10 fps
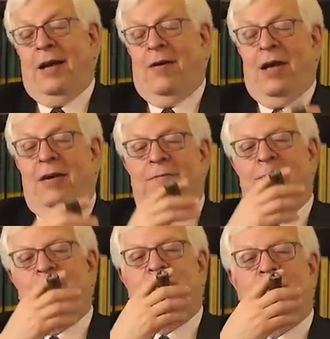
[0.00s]
All right,
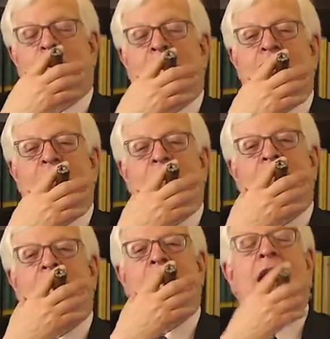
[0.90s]
just thought I'd share
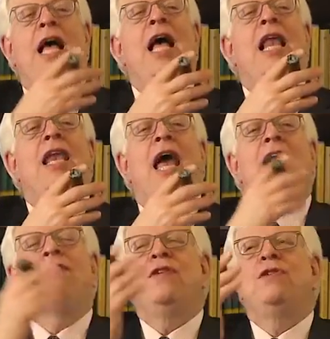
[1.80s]
that.
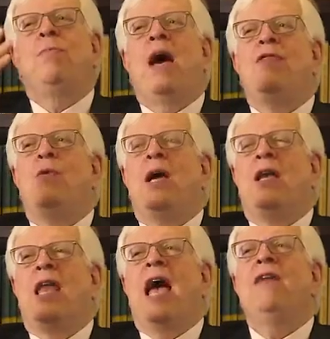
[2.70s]
Life is, by the way,
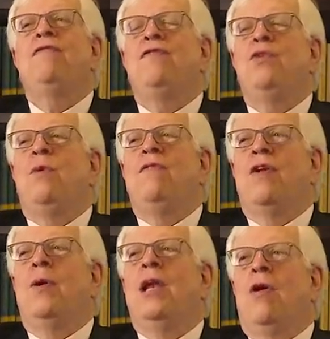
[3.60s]
life to a
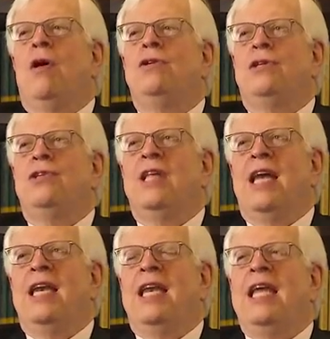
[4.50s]
very large
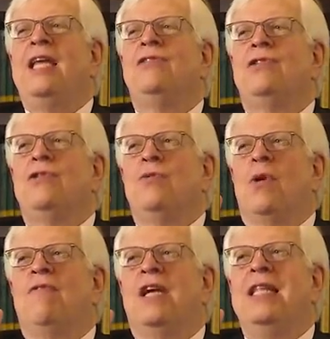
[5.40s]
extent is sort
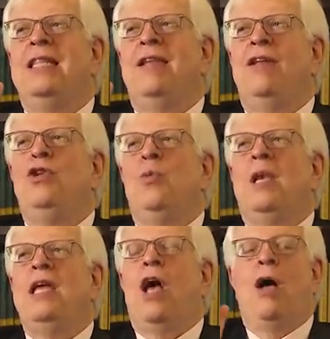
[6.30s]
of a
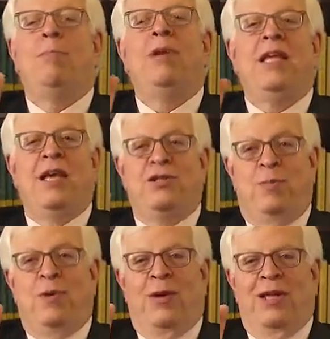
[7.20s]
continually humbling
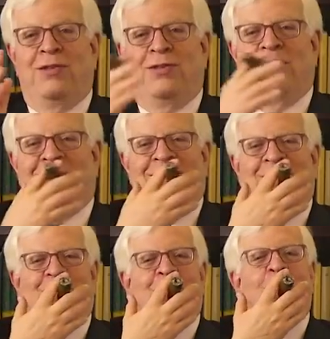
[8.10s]
experience.
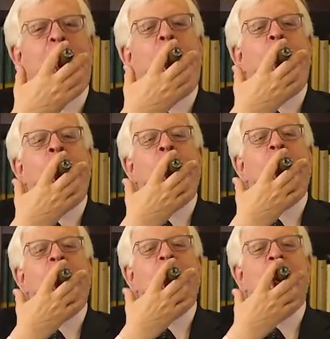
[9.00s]

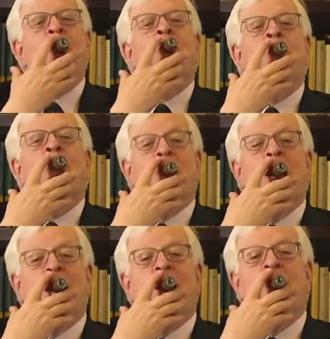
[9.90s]
It
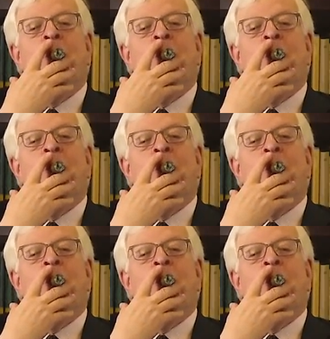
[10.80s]
is.